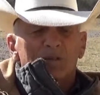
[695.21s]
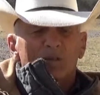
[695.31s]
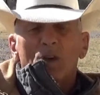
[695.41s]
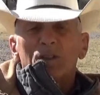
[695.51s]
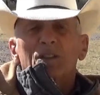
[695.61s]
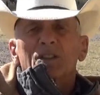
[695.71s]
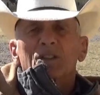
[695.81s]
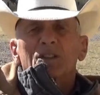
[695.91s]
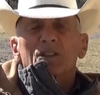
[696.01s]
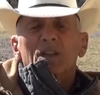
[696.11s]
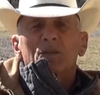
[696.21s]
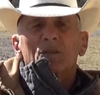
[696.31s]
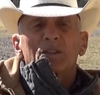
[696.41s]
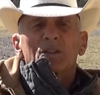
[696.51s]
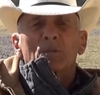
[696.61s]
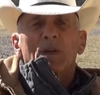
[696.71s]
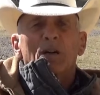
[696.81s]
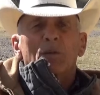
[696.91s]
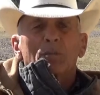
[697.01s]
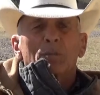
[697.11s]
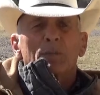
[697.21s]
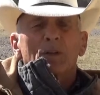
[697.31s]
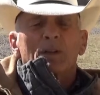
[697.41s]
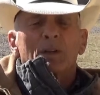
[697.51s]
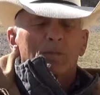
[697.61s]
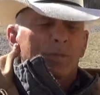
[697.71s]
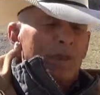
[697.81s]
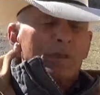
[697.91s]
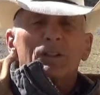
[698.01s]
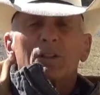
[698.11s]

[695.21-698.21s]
Washington State would just bury